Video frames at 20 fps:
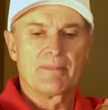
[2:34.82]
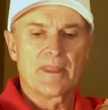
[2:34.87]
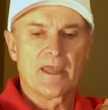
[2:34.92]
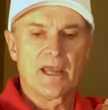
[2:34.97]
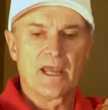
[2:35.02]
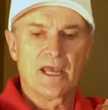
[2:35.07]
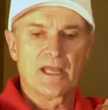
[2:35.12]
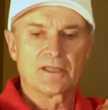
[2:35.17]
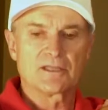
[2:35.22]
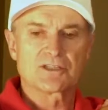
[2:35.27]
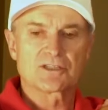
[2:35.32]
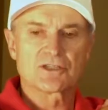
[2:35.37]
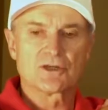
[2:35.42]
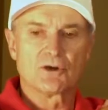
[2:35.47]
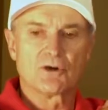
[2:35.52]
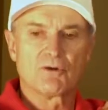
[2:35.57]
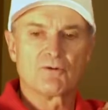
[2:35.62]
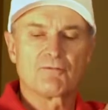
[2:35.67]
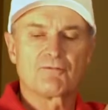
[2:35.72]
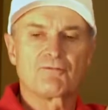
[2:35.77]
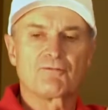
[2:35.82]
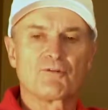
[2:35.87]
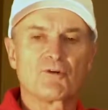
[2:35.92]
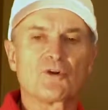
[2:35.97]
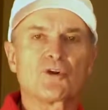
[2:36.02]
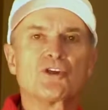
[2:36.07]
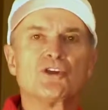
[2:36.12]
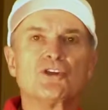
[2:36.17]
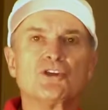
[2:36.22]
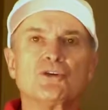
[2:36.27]
And so
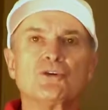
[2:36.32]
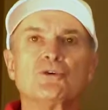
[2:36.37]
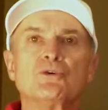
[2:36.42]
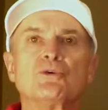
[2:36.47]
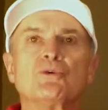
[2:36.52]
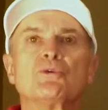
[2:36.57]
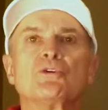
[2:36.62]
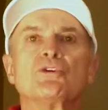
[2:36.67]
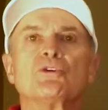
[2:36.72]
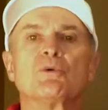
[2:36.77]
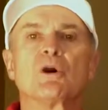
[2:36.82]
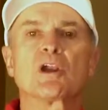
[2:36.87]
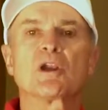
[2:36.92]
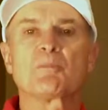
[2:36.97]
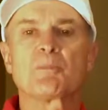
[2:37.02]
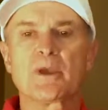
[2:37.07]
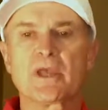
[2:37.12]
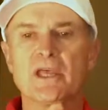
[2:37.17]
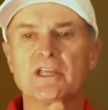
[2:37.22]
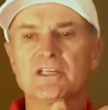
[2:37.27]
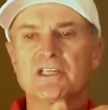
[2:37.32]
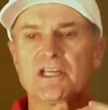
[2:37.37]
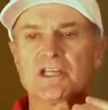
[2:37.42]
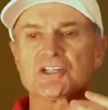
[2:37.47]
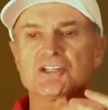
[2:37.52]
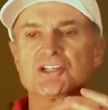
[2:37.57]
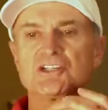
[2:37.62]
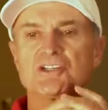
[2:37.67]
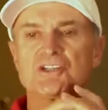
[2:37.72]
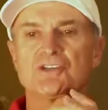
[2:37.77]
for you want to pay
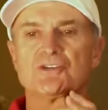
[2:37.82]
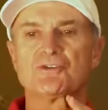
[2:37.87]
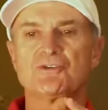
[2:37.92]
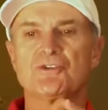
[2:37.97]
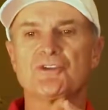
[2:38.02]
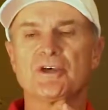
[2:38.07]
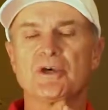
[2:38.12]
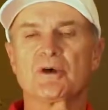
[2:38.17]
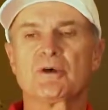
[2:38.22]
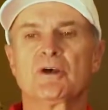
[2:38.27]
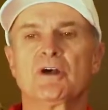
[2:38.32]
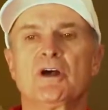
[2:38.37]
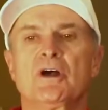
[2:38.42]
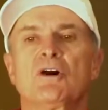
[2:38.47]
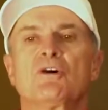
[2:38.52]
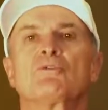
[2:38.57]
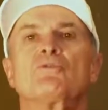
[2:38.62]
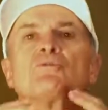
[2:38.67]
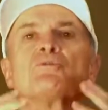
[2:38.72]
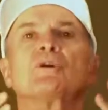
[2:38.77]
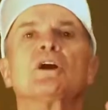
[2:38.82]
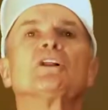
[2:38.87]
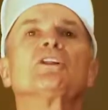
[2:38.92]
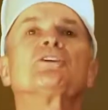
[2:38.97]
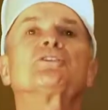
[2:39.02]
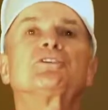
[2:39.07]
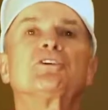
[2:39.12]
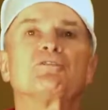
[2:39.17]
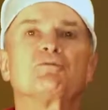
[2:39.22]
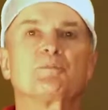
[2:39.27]
attention to the
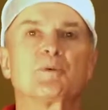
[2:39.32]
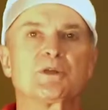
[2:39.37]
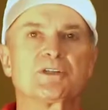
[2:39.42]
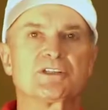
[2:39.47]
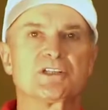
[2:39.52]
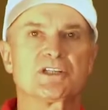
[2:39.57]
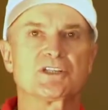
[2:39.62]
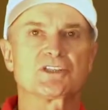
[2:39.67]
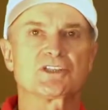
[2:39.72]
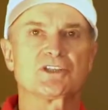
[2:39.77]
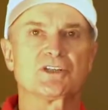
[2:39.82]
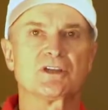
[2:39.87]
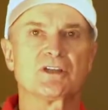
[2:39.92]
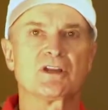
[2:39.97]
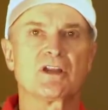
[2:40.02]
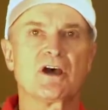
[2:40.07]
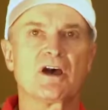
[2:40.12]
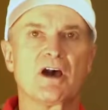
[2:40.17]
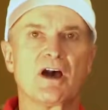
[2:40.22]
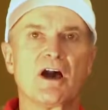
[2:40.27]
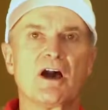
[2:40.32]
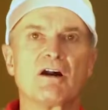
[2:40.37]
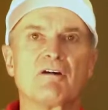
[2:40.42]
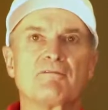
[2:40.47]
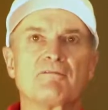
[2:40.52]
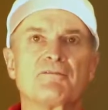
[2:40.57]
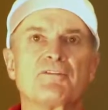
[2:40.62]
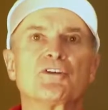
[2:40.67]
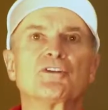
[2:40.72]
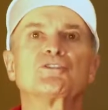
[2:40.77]
relative position
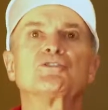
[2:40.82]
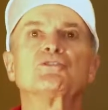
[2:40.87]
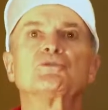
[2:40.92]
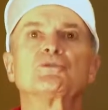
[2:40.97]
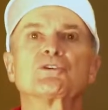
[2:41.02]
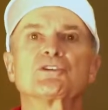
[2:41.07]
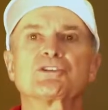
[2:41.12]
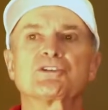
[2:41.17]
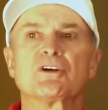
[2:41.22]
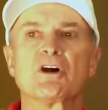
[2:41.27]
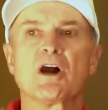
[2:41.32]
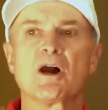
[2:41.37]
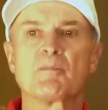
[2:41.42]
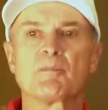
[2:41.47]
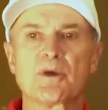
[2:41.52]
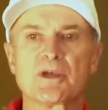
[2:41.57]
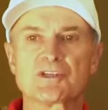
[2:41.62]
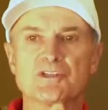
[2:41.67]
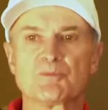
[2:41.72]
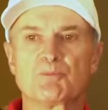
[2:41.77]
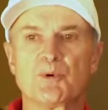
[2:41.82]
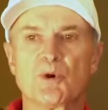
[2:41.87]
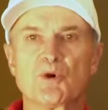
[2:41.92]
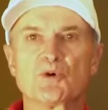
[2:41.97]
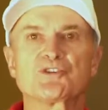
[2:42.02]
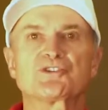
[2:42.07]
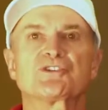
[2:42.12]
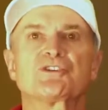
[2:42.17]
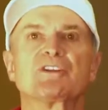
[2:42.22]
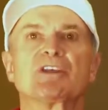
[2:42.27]
of the tour stop as
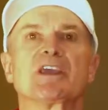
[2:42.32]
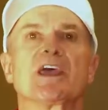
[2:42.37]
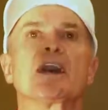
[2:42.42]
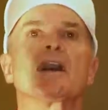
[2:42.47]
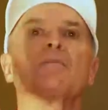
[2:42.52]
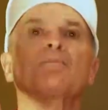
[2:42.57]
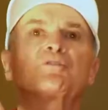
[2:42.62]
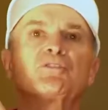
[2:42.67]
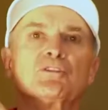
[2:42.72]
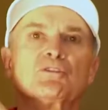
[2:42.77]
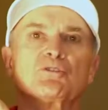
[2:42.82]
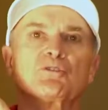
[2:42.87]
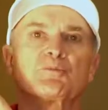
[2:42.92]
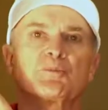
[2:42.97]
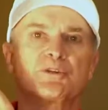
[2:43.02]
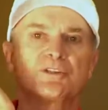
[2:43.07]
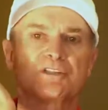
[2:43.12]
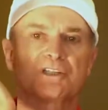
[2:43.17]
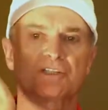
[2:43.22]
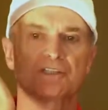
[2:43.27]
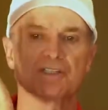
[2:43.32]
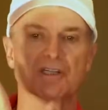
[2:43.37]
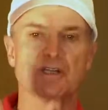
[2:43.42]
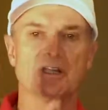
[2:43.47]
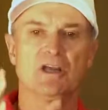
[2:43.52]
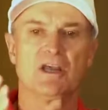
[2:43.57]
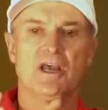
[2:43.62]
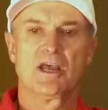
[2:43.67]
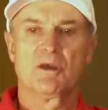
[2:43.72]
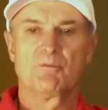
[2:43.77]
opposed to the absolute position,
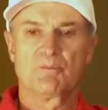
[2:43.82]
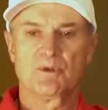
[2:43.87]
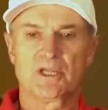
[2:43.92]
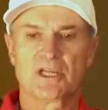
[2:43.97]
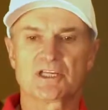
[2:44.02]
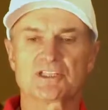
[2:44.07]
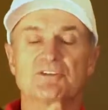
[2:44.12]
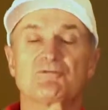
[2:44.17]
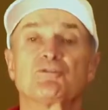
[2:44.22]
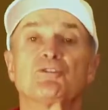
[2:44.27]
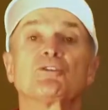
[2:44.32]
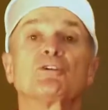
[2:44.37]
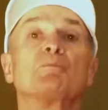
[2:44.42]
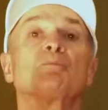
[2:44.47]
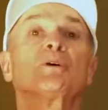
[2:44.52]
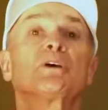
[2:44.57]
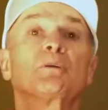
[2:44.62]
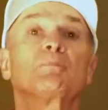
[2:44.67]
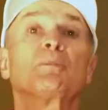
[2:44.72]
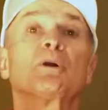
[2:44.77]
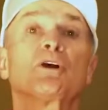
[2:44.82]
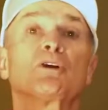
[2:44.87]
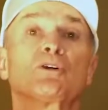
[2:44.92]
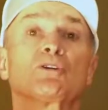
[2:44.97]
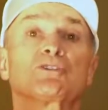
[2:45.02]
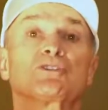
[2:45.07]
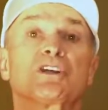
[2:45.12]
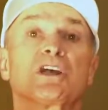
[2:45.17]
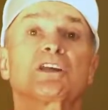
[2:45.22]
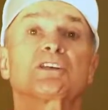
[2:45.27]
because if you're a big
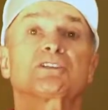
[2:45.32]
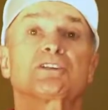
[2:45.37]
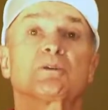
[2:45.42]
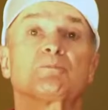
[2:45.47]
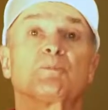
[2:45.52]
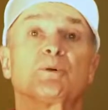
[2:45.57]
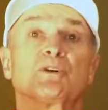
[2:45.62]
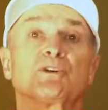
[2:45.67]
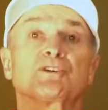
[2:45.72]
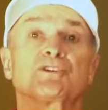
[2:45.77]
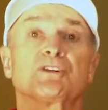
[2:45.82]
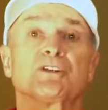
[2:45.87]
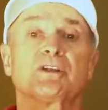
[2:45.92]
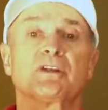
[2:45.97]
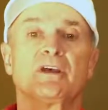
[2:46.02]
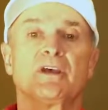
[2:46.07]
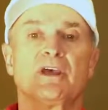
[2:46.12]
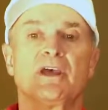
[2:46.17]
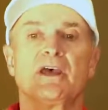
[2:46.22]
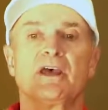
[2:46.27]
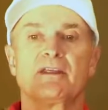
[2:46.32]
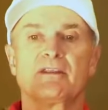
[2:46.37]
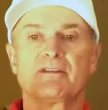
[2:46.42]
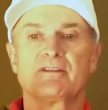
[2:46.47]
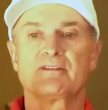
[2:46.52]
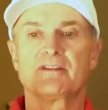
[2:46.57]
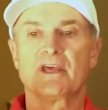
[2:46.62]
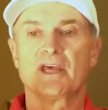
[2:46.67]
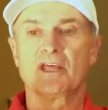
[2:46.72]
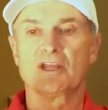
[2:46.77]
barrel-chested person,
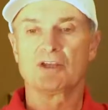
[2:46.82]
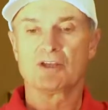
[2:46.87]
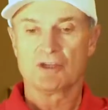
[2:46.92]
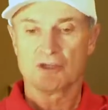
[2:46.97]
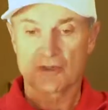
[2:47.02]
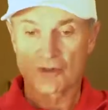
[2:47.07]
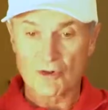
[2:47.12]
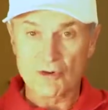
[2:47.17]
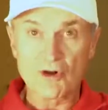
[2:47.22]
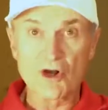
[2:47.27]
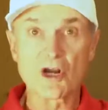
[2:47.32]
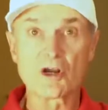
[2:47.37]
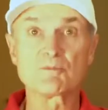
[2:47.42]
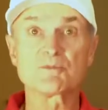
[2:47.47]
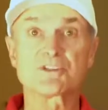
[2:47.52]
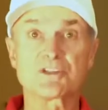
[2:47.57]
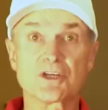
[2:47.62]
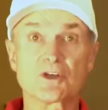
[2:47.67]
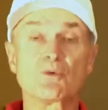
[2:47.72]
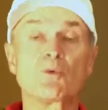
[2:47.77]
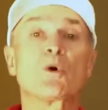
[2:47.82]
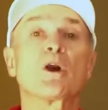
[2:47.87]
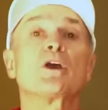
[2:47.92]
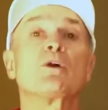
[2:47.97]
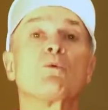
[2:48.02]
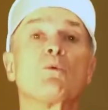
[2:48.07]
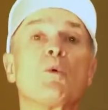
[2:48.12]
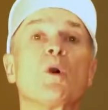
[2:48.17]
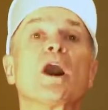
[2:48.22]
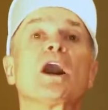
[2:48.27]
then your arms sit way
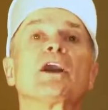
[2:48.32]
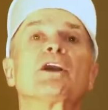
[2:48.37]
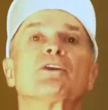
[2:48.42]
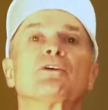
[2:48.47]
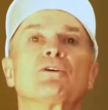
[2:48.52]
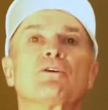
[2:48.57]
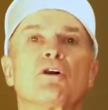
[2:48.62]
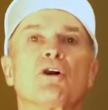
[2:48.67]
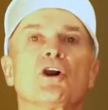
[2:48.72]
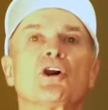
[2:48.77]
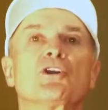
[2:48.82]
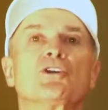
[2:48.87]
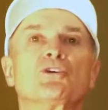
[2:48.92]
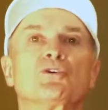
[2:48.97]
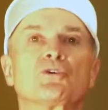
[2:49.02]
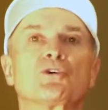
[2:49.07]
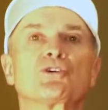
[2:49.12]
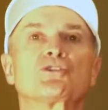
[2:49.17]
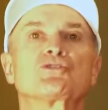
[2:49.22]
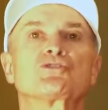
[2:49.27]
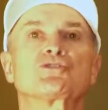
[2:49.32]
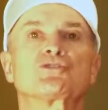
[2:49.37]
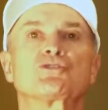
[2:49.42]
wider on your